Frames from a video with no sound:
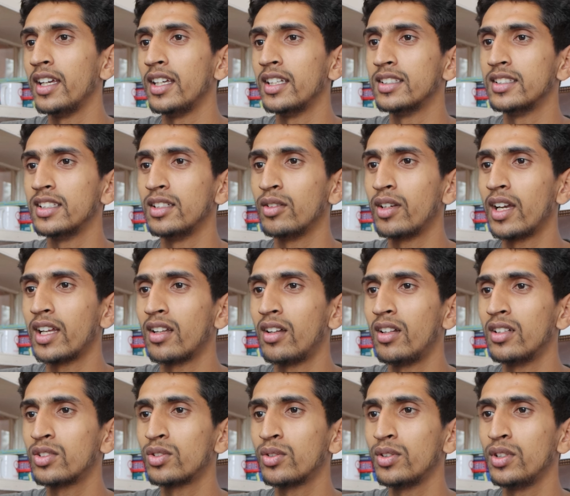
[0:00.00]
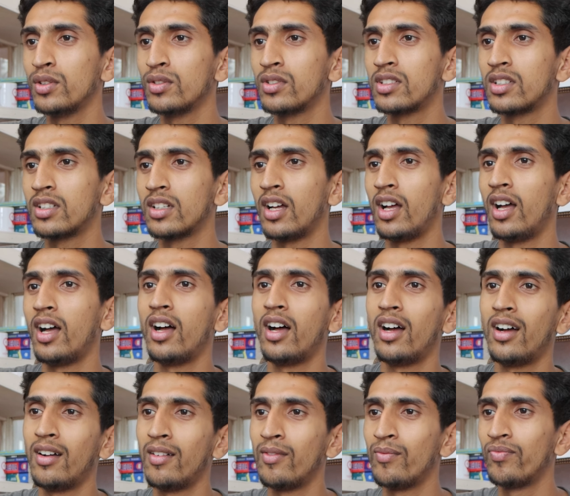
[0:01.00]
age. You can also use
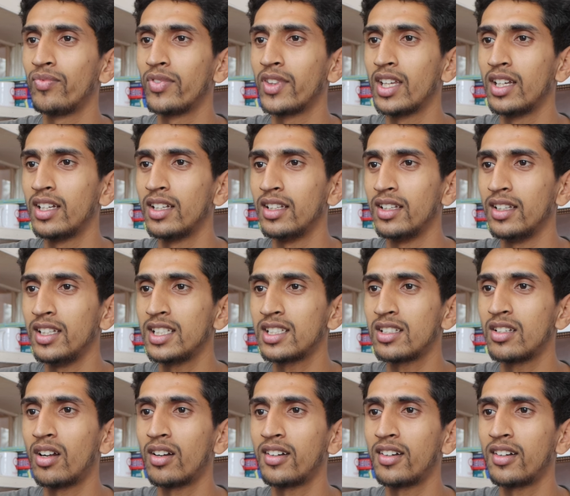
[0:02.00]
this